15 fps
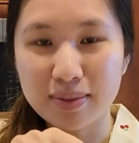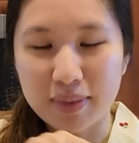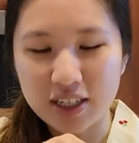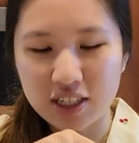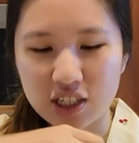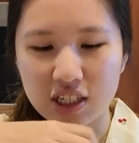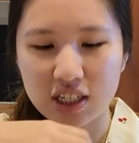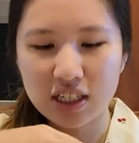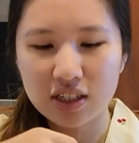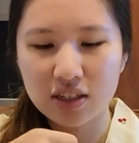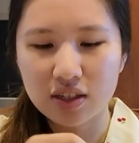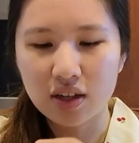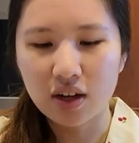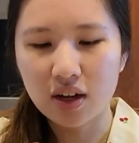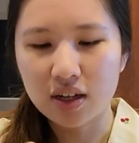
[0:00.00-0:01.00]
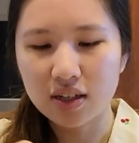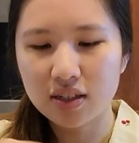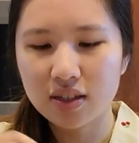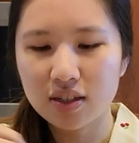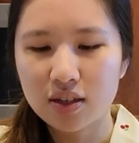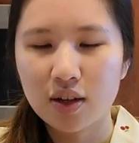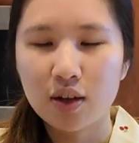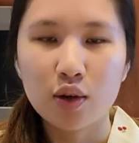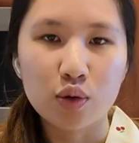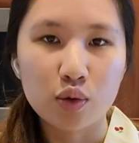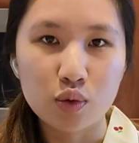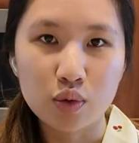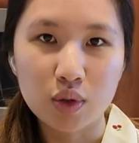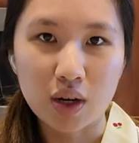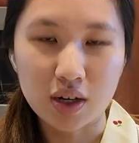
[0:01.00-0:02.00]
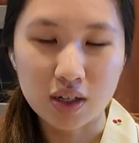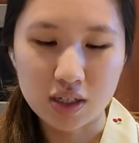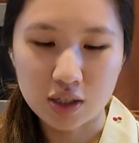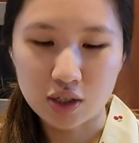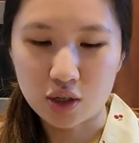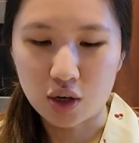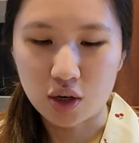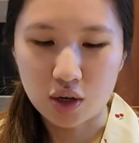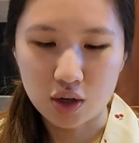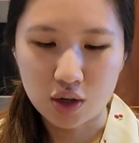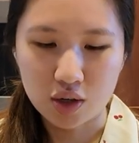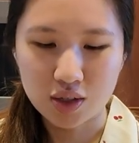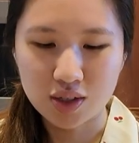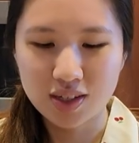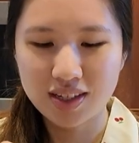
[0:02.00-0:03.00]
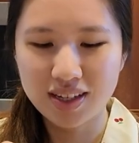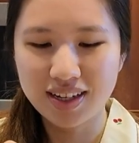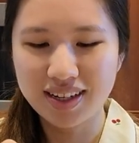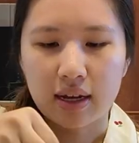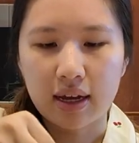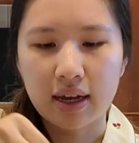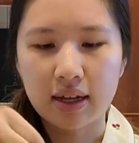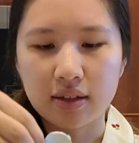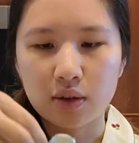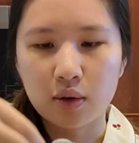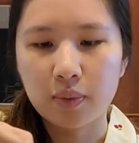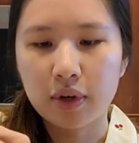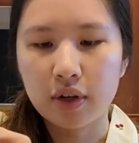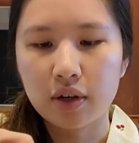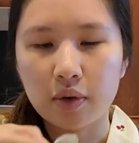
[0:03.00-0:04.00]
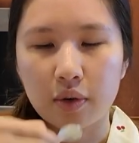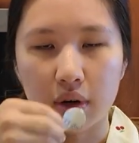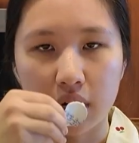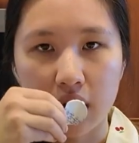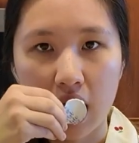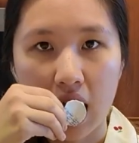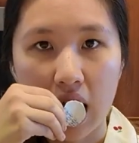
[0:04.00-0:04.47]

my cheat sauce, unagi sauce. I had to open a new one.